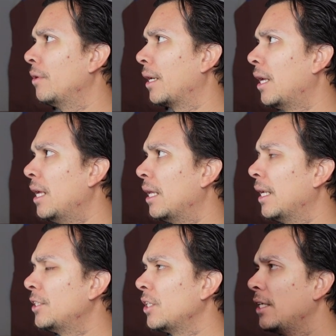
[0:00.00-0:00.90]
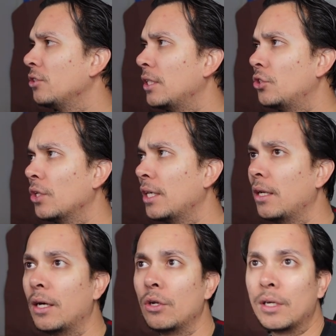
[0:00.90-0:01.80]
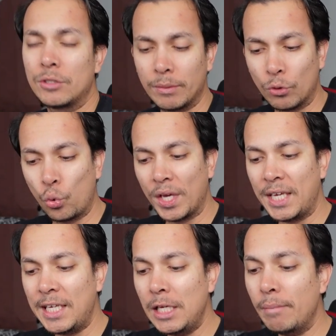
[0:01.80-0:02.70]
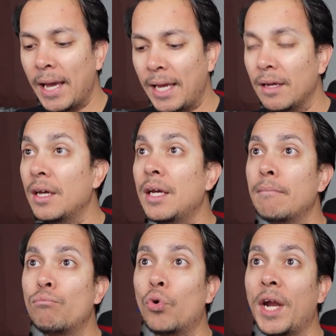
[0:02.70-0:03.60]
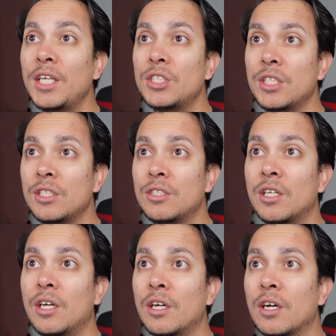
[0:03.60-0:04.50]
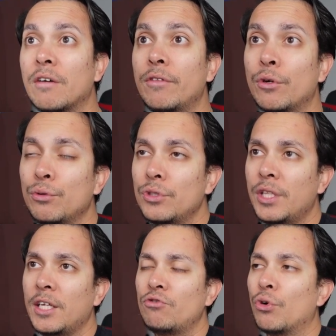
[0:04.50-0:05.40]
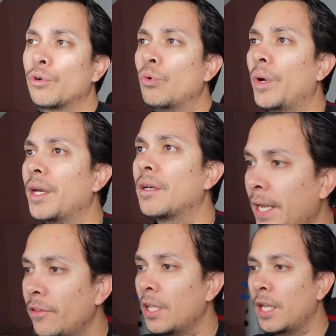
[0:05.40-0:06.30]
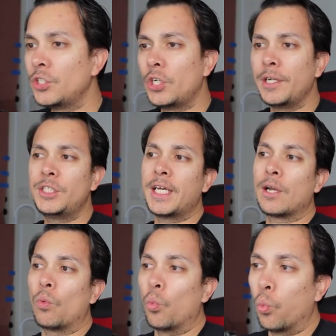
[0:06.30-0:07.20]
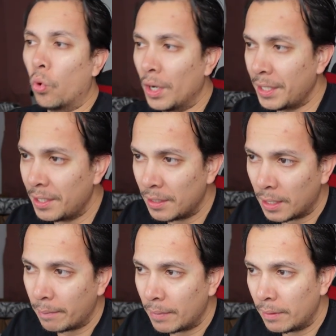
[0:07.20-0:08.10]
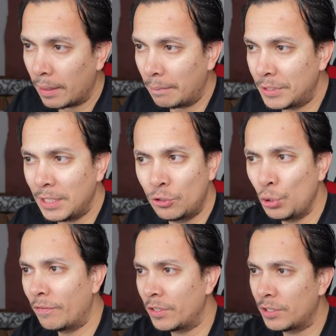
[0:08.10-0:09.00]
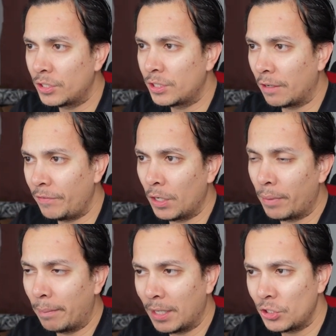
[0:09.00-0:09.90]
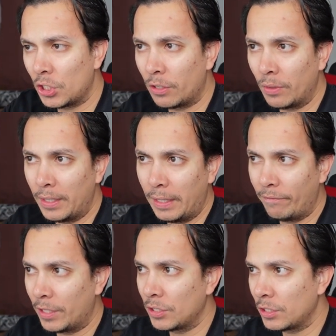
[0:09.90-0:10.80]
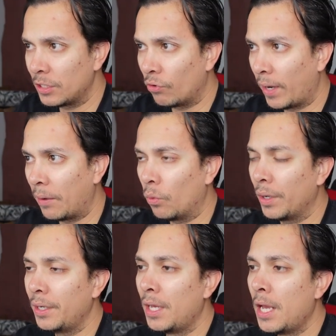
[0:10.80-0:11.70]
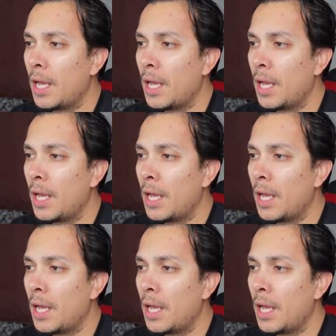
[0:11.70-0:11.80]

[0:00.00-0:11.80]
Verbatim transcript: Like, let's let's let's take a, some quick eBay prices of those things real quick. Now, the Legendary Deck 1, I'm, I'm seeing two different stuff here, but I'm not sure if this is the right one.